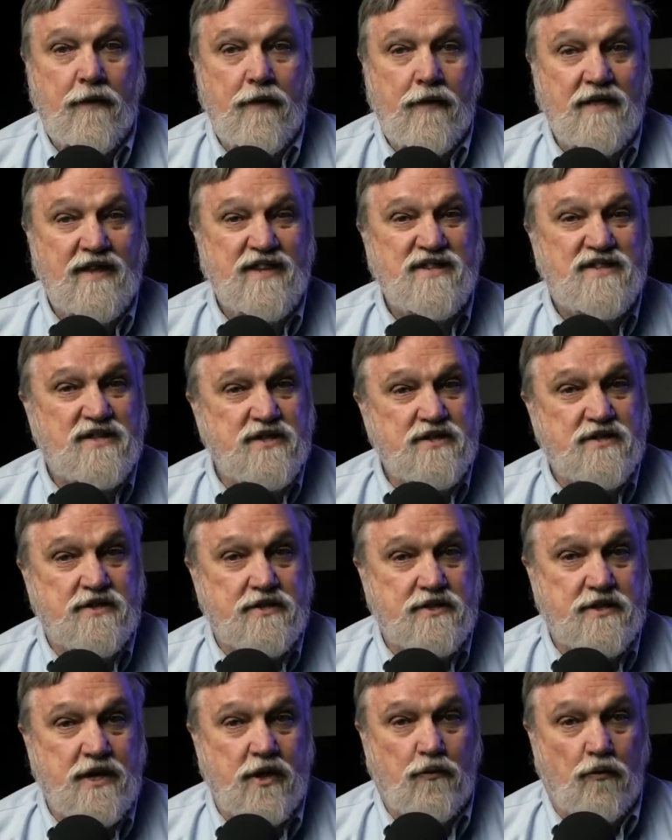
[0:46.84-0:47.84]
This is a
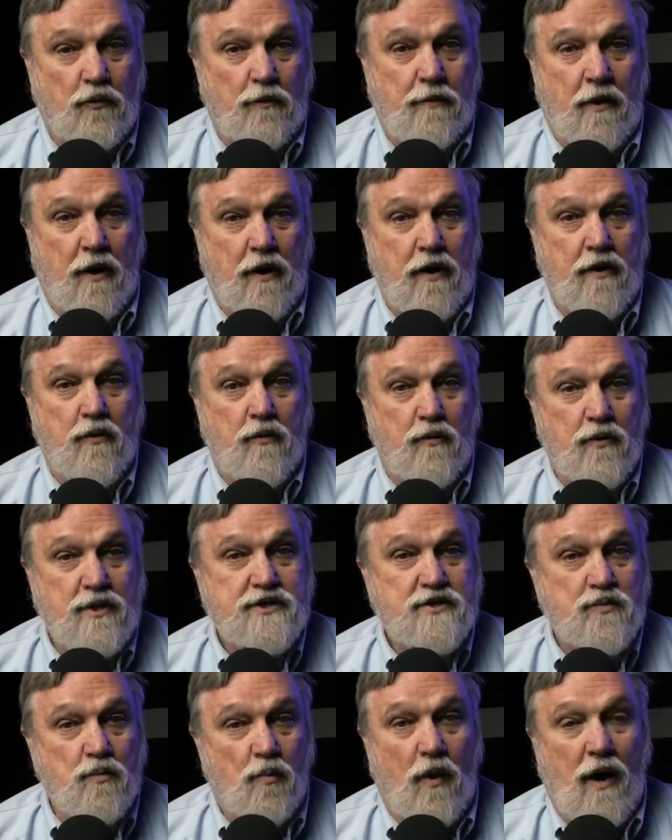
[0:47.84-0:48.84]
central part of the
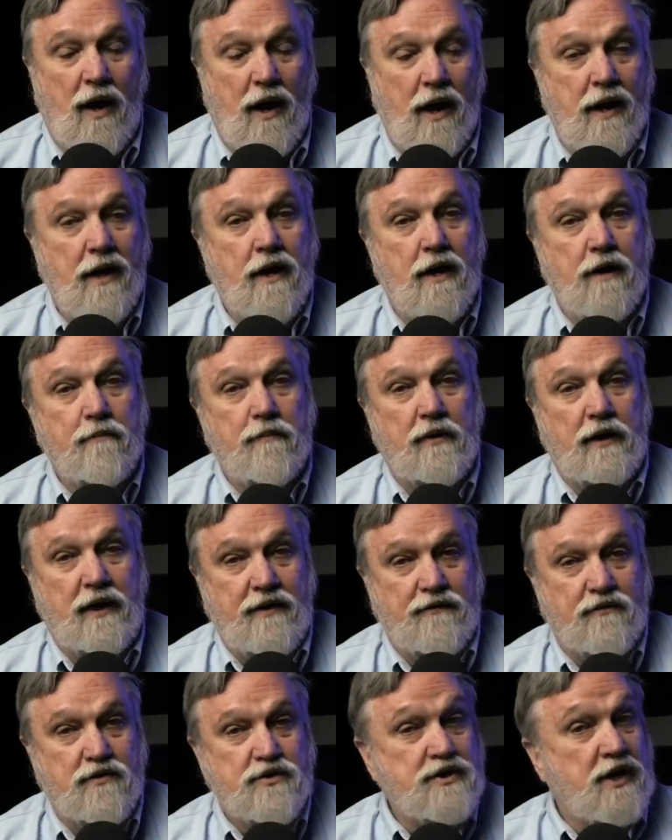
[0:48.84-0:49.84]
reason why
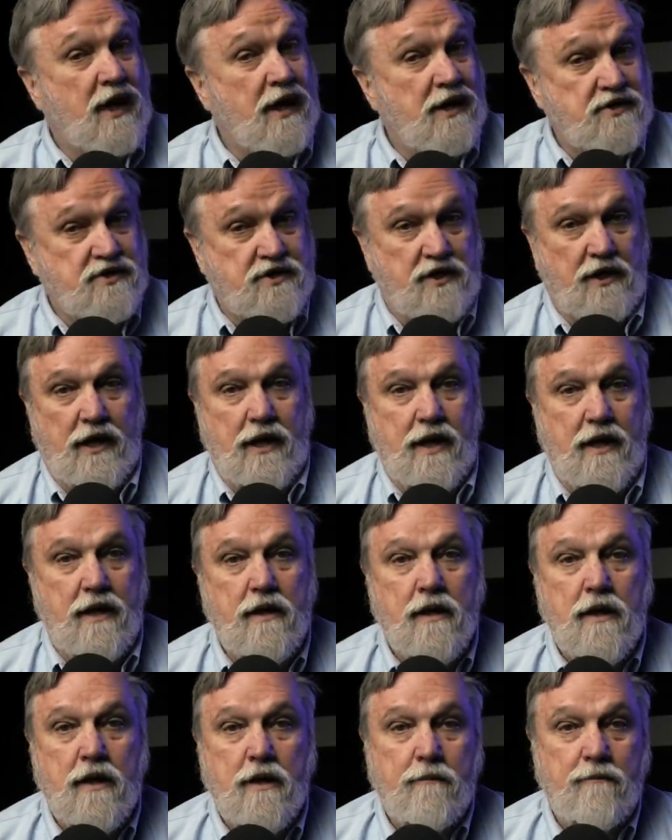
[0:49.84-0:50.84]
unbelievers oscillate
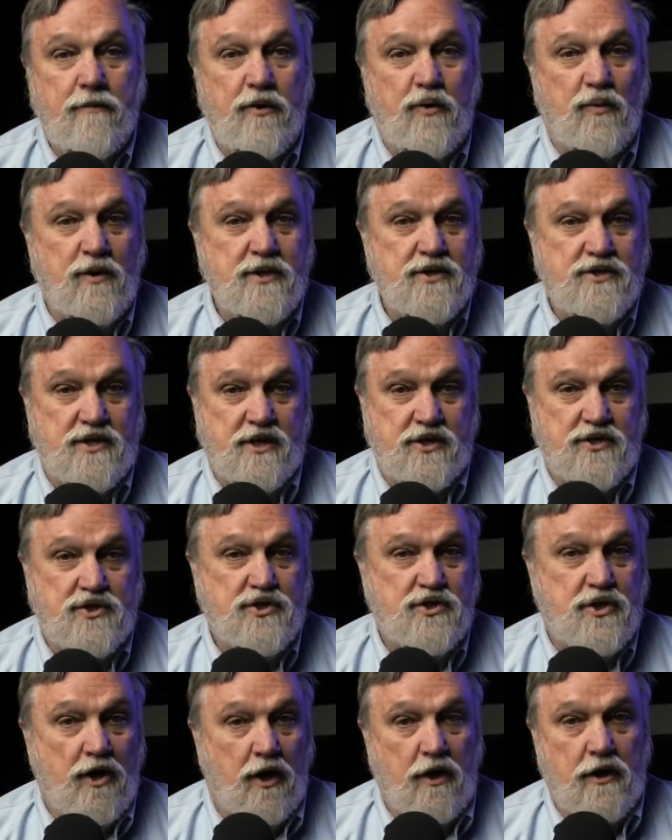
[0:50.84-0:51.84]
between such
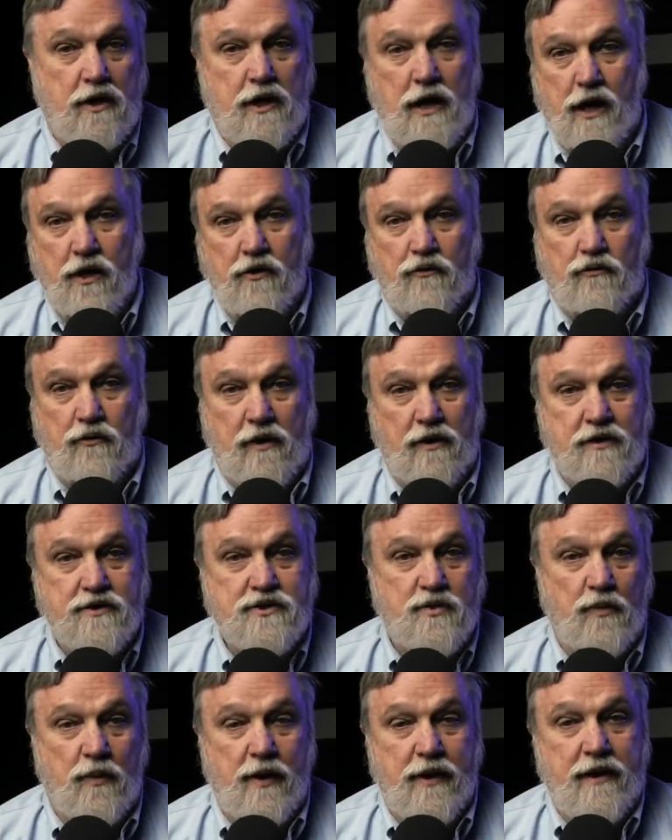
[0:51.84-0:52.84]
stark contraries
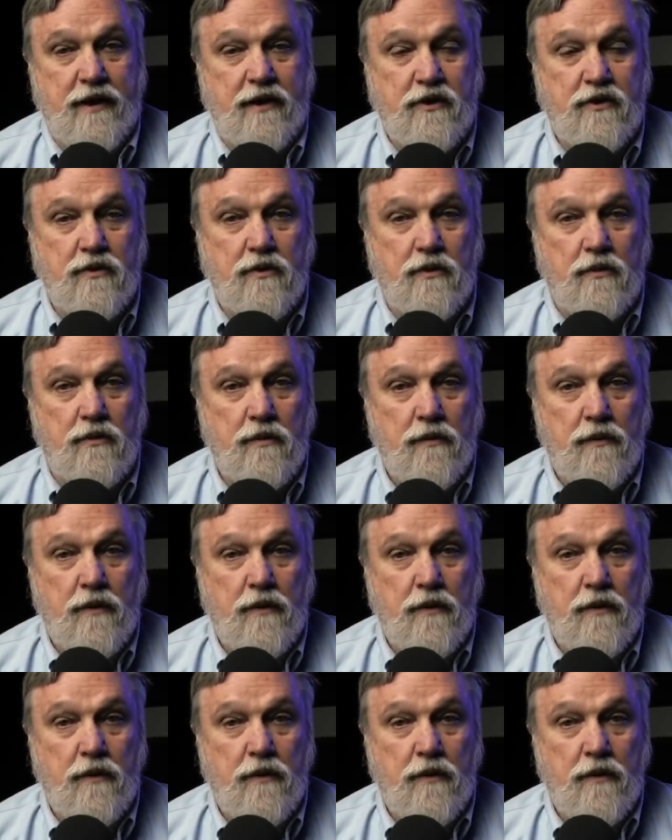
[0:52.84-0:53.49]
the way they do.